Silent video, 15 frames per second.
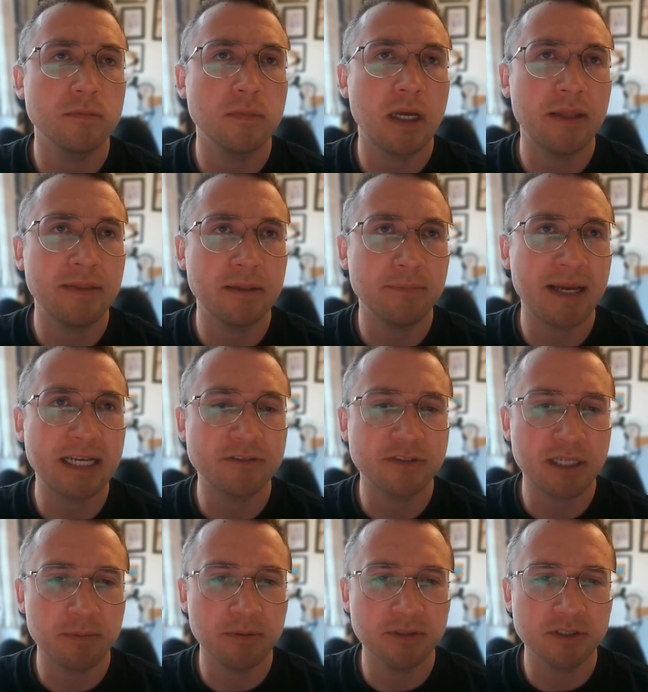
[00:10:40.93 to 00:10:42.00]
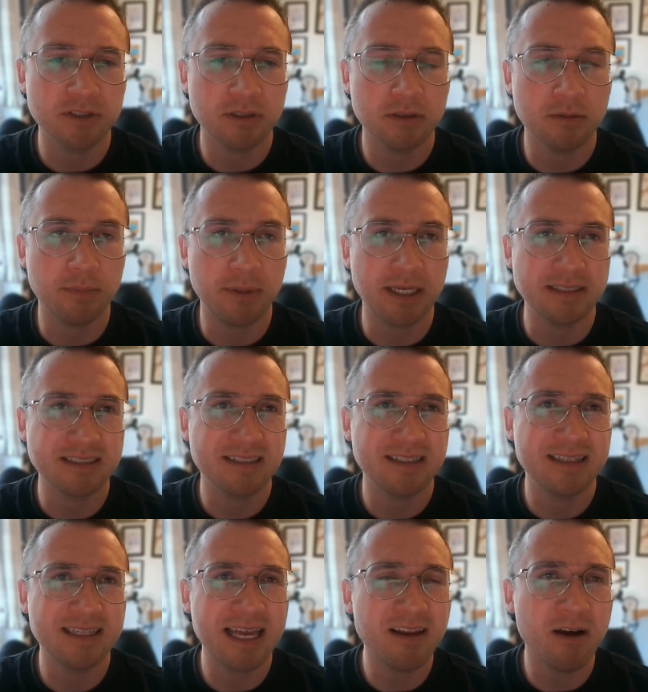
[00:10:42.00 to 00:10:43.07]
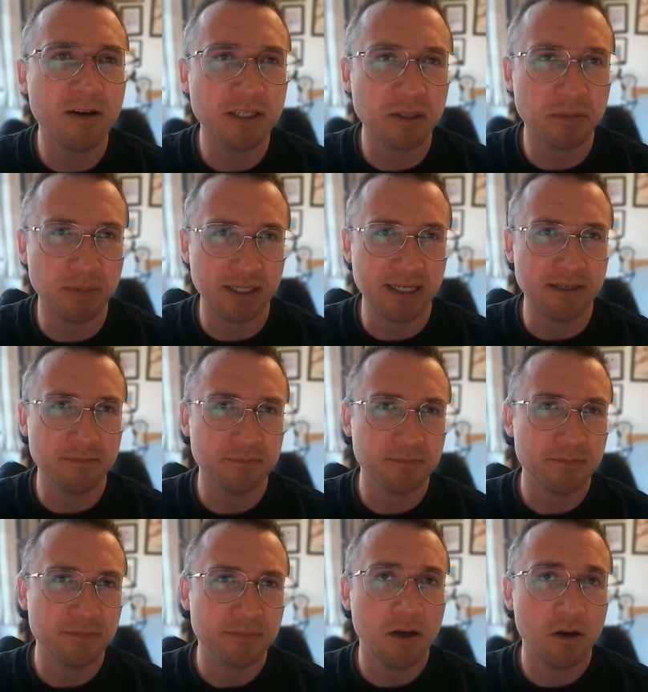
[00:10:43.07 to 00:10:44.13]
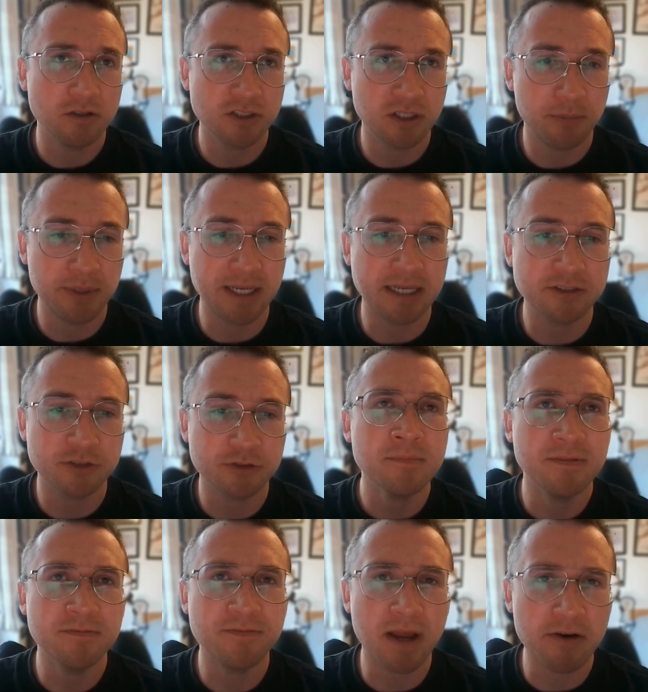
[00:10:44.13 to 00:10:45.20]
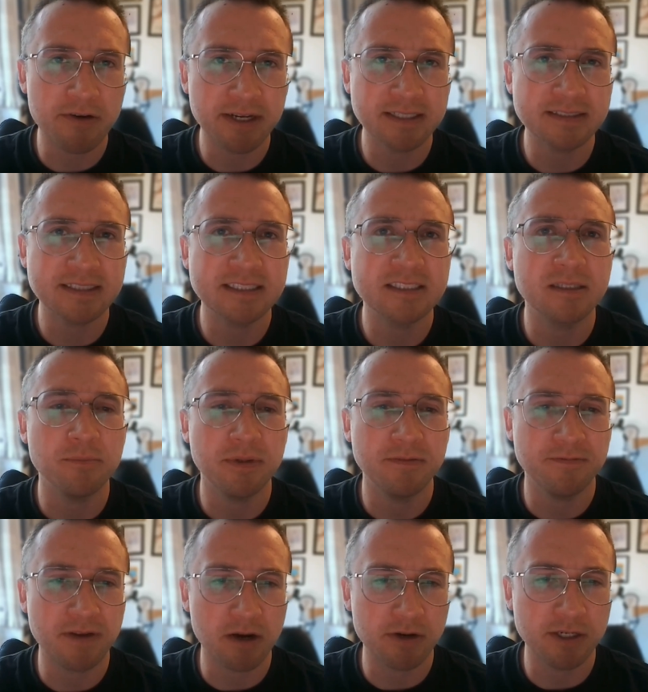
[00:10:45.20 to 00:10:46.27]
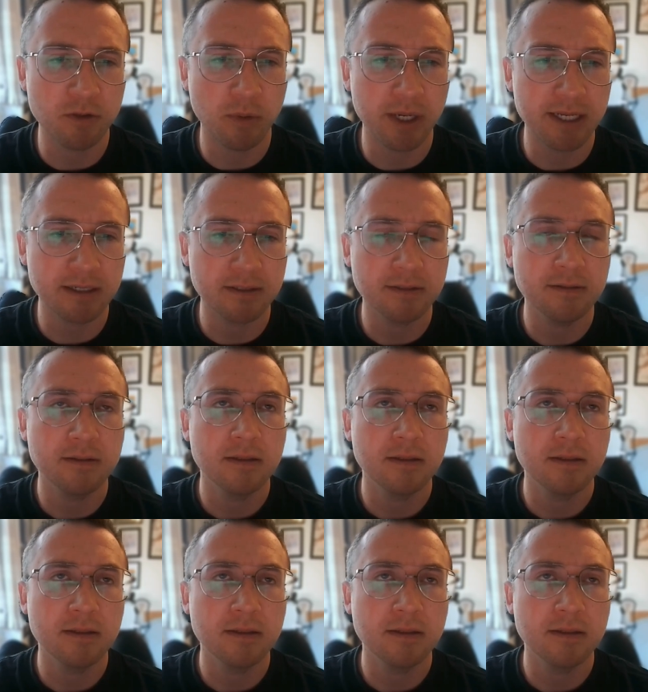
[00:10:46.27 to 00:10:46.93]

I think Max Verstappen's the best. Then arguably, Oscar Piastri, been very consistent, been very quick.